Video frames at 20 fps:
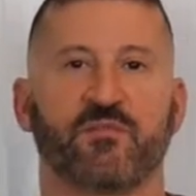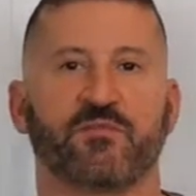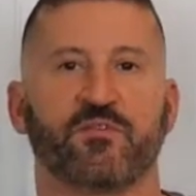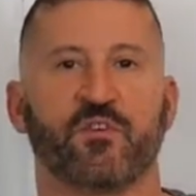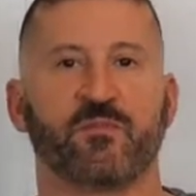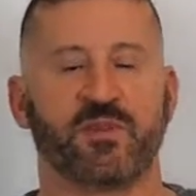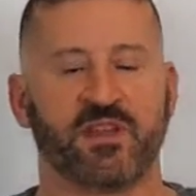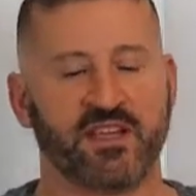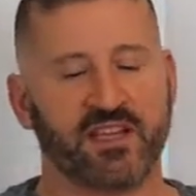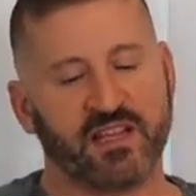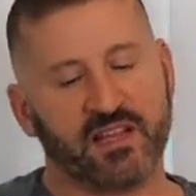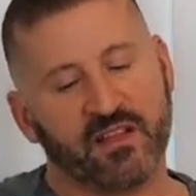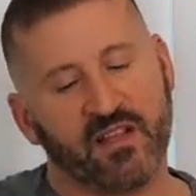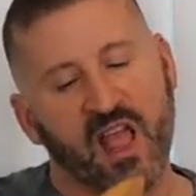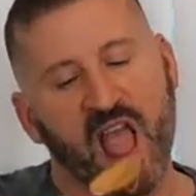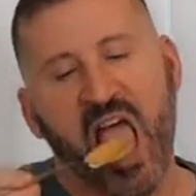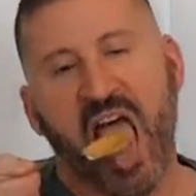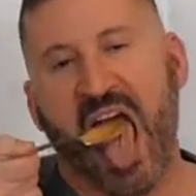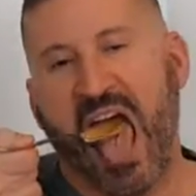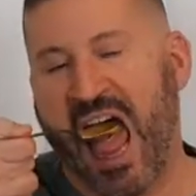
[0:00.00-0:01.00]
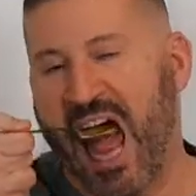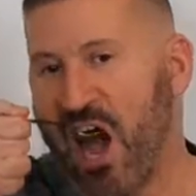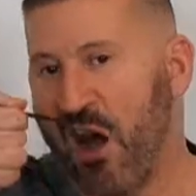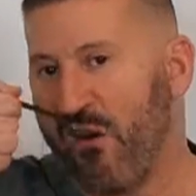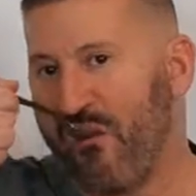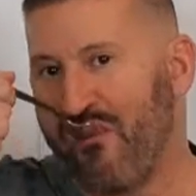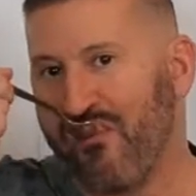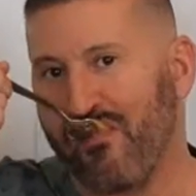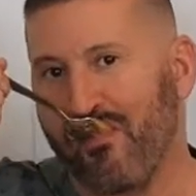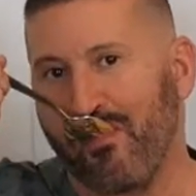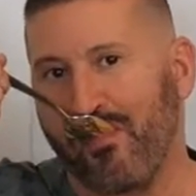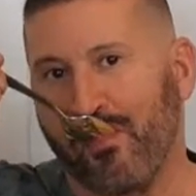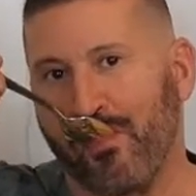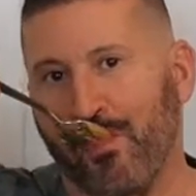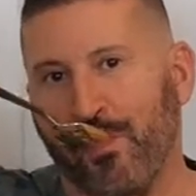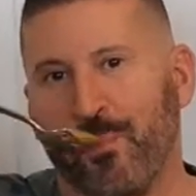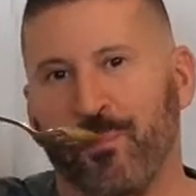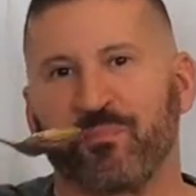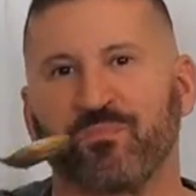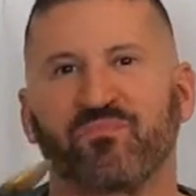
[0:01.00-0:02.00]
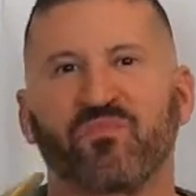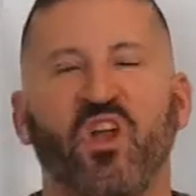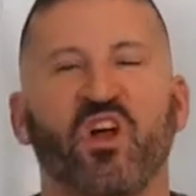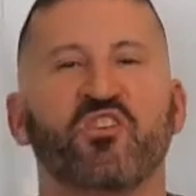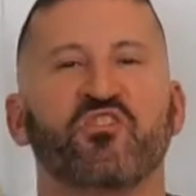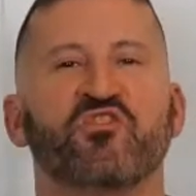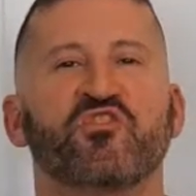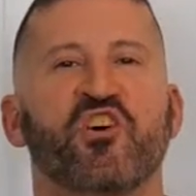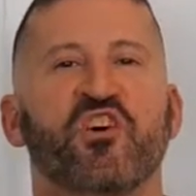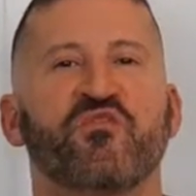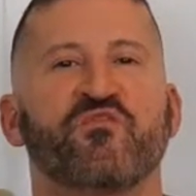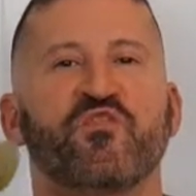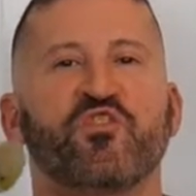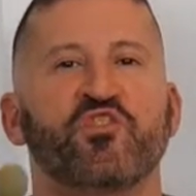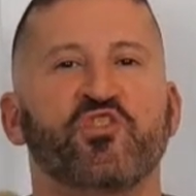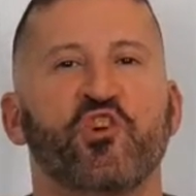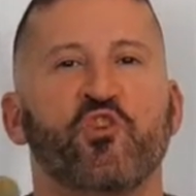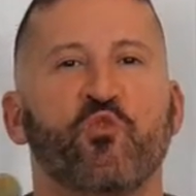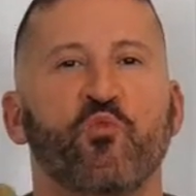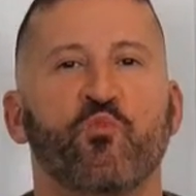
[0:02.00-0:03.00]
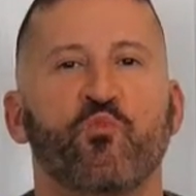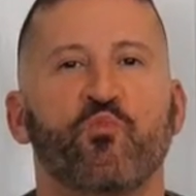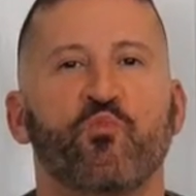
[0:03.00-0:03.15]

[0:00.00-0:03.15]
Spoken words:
for me, and none for you.